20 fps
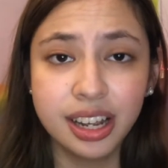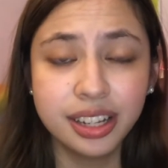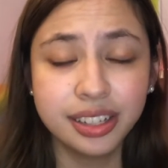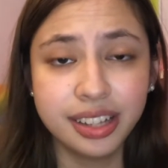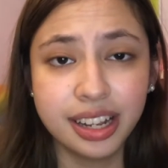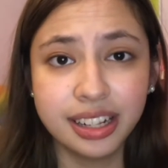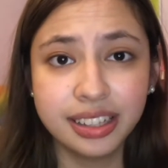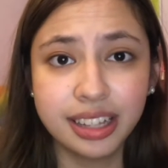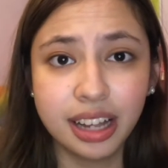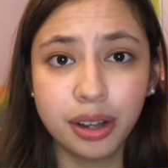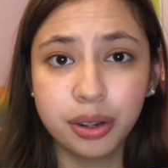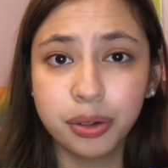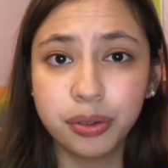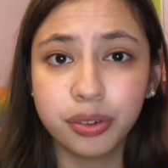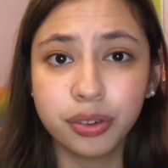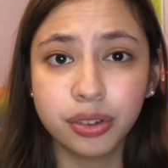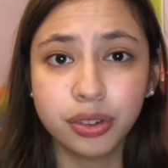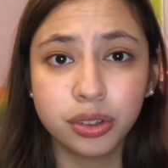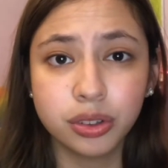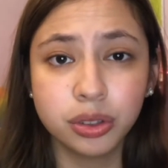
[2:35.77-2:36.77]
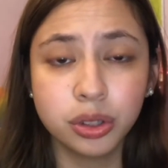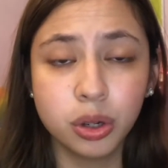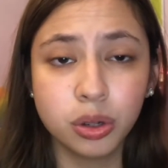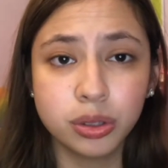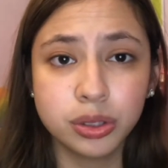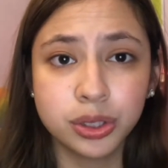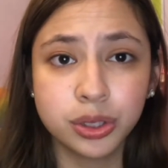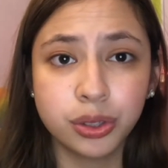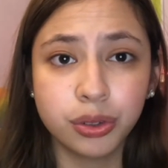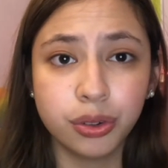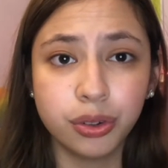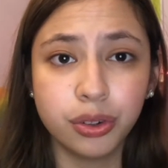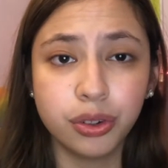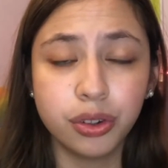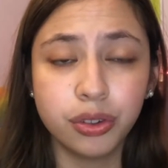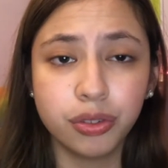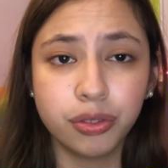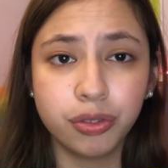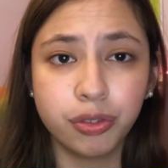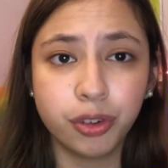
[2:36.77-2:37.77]
Take down notes
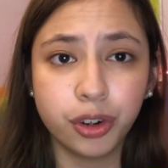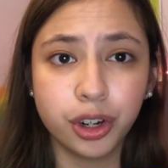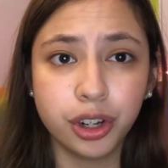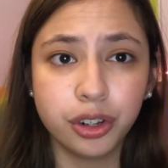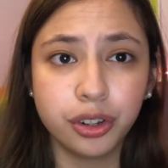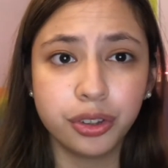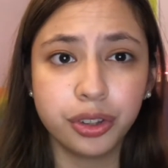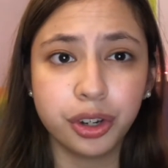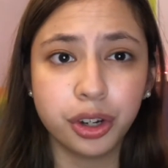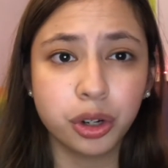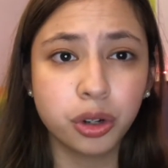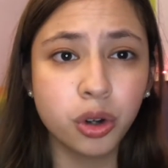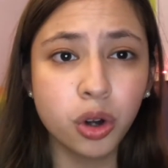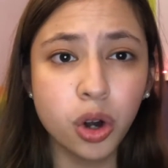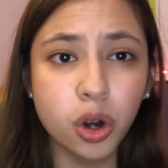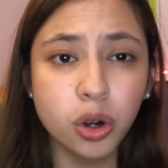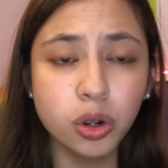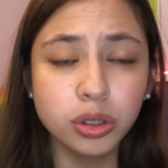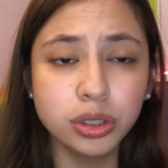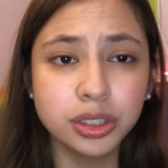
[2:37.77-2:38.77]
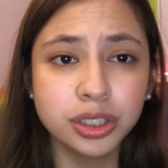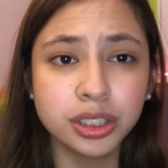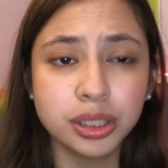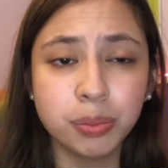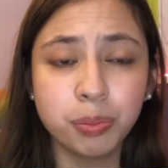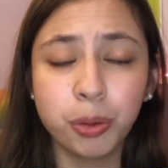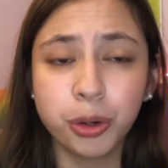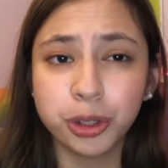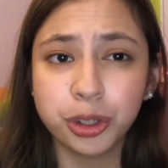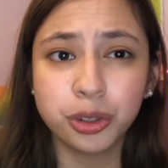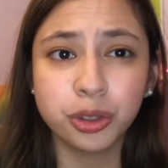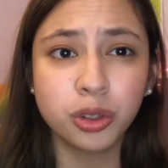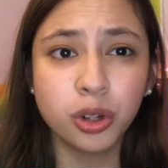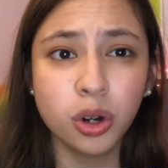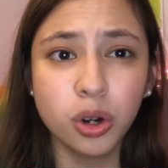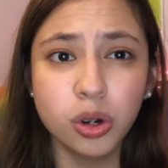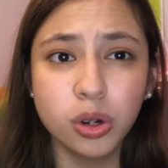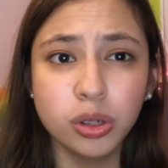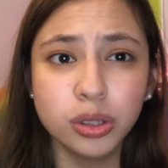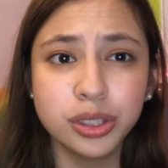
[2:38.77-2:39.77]
for your quotes,
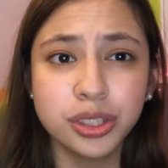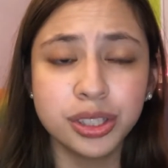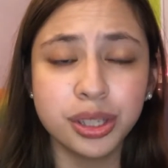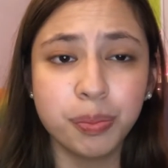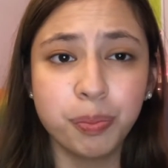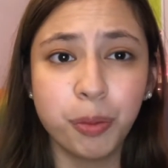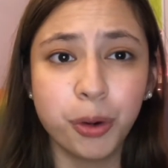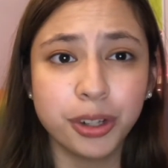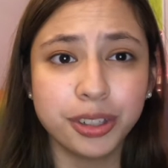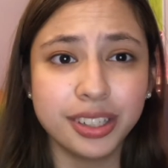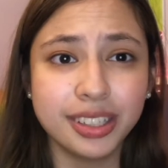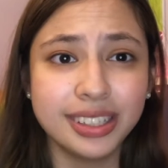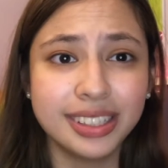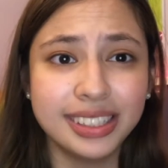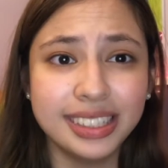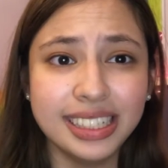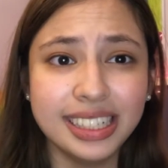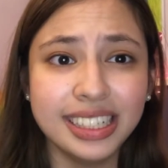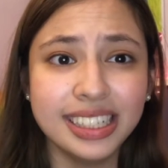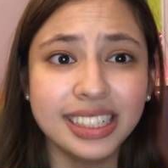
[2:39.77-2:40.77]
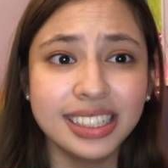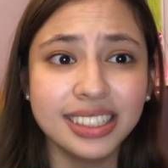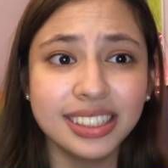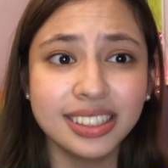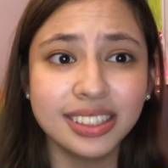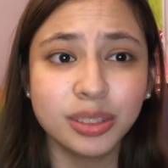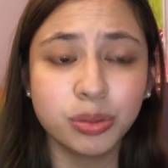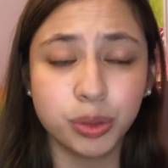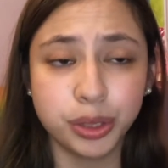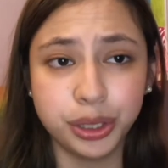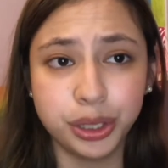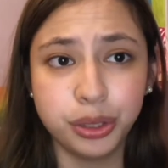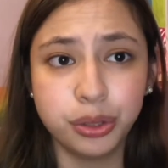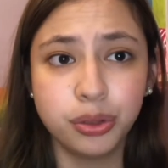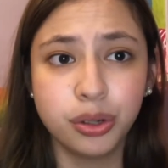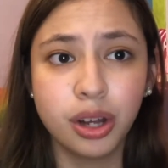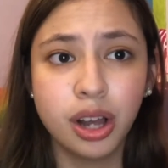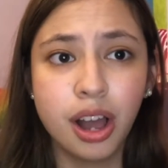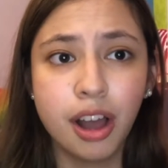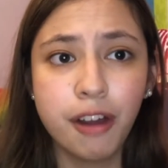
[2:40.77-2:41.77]
important scenes, what
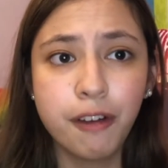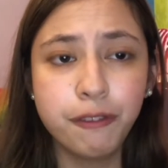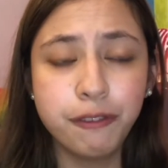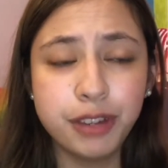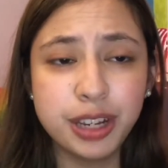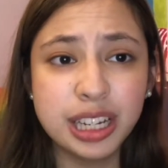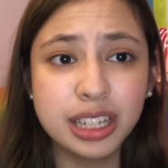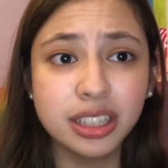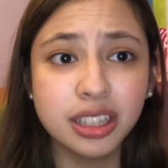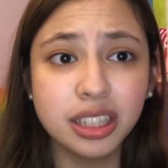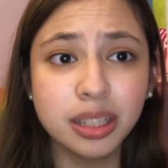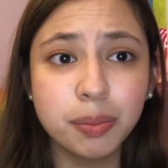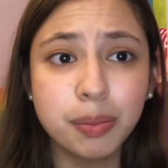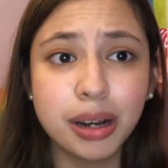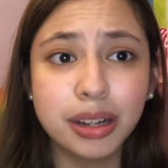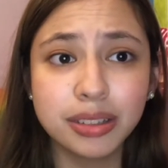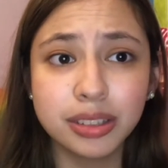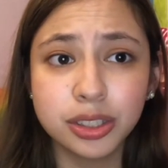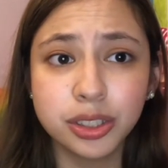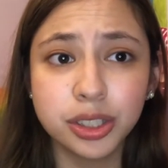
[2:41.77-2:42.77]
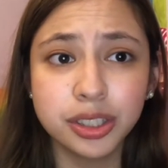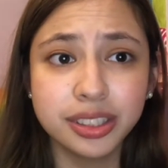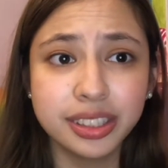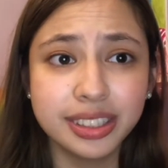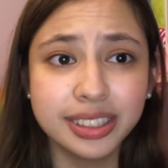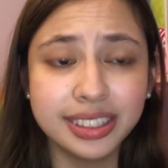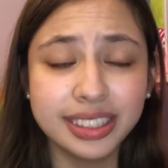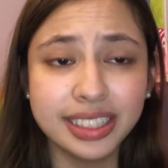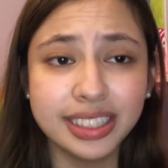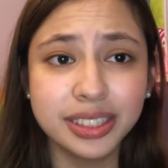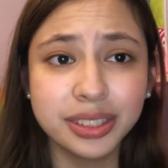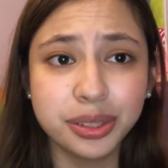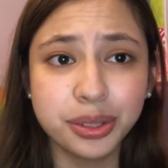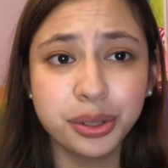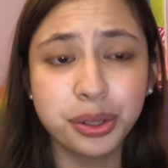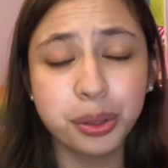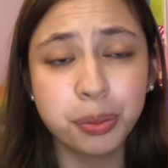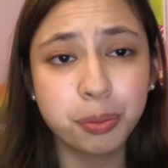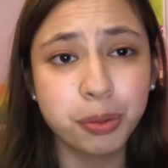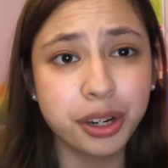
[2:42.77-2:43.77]
you feel about a certain scene, so you
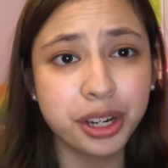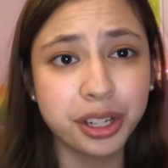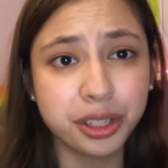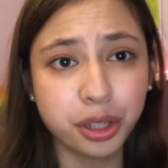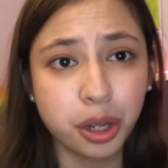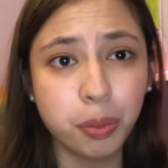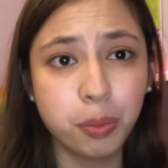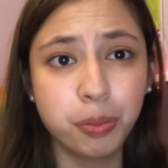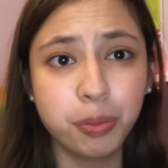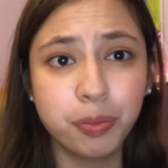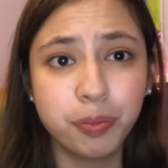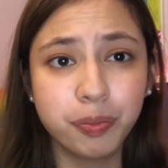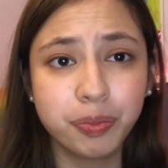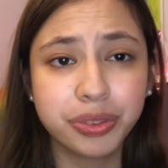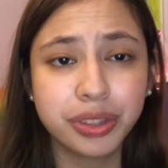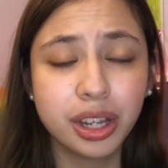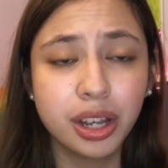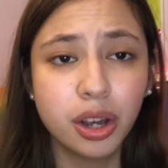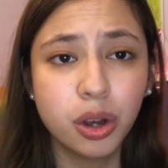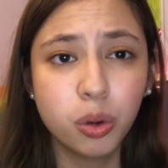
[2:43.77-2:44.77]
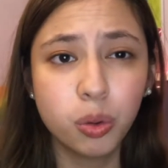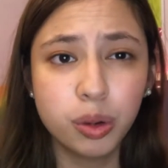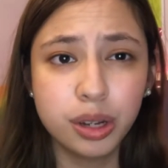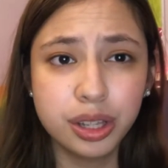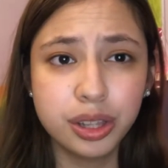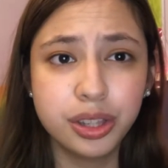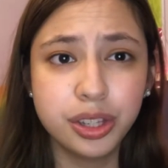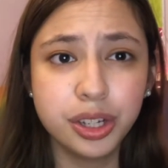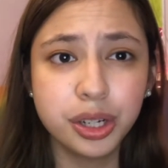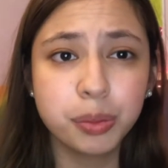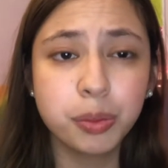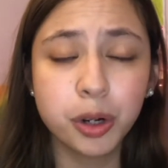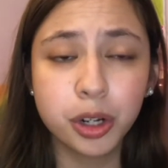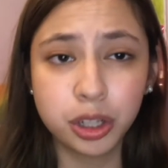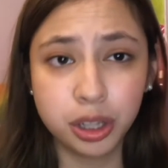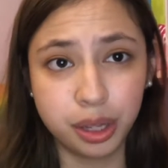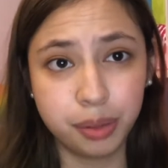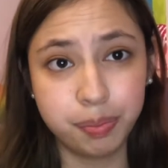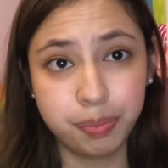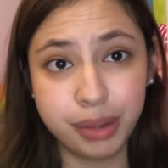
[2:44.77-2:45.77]
can bring it up with your book
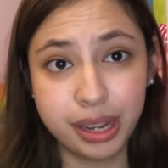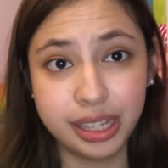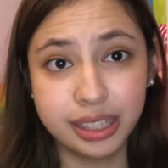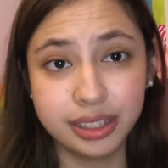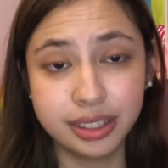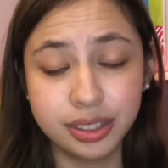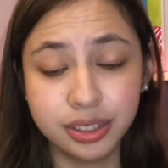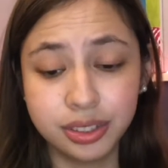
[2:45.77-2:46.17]
club mate.